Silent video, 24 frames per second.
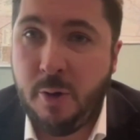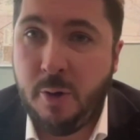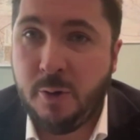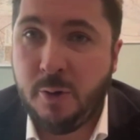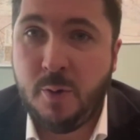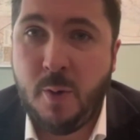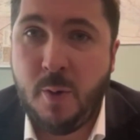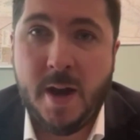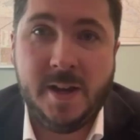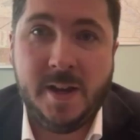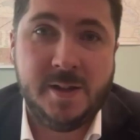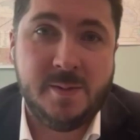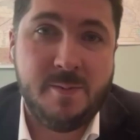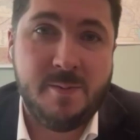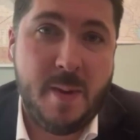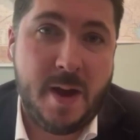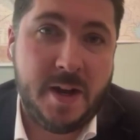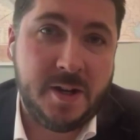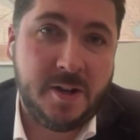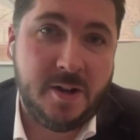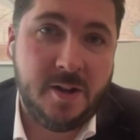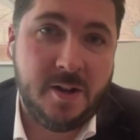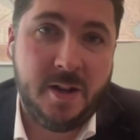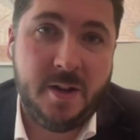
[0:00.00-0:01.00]
roadways,
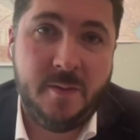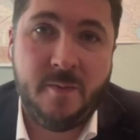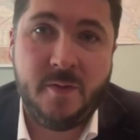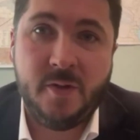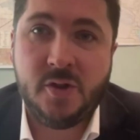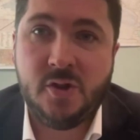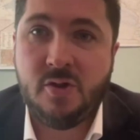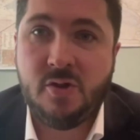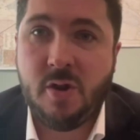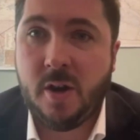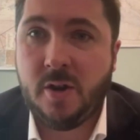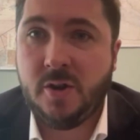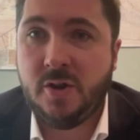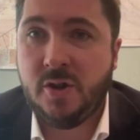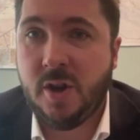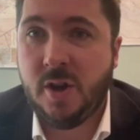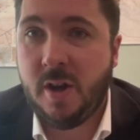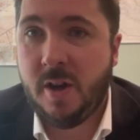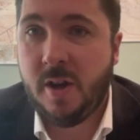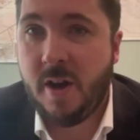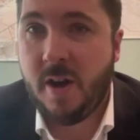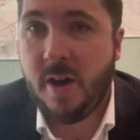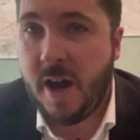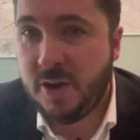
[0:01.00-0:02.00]
medical
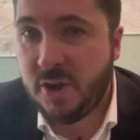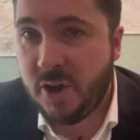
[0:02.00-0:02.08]
infrastructure,